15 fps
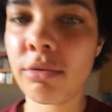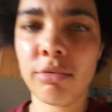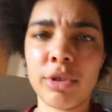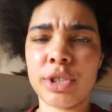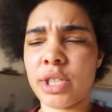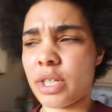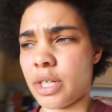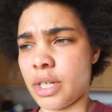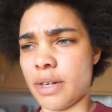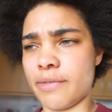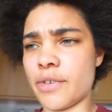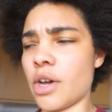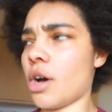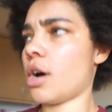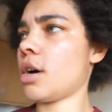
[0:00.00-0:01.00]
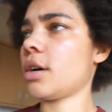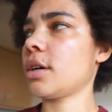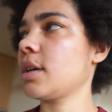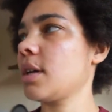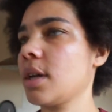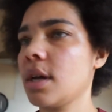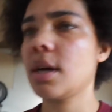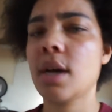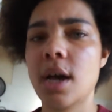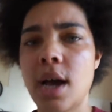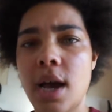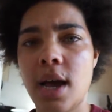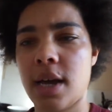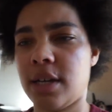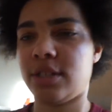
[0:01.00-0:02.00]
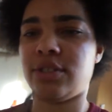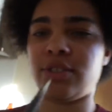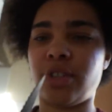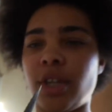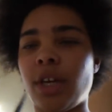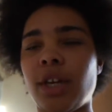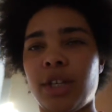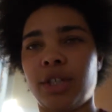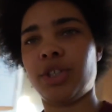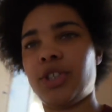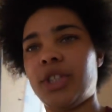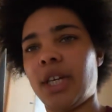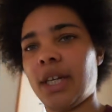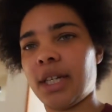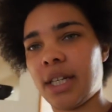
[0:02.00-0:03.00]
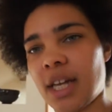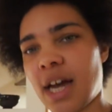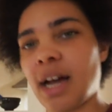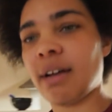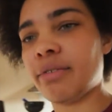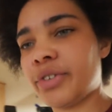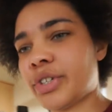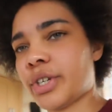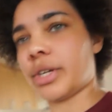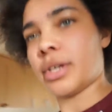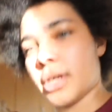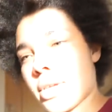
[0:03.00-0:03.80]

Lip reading: which I've got, and steak knives,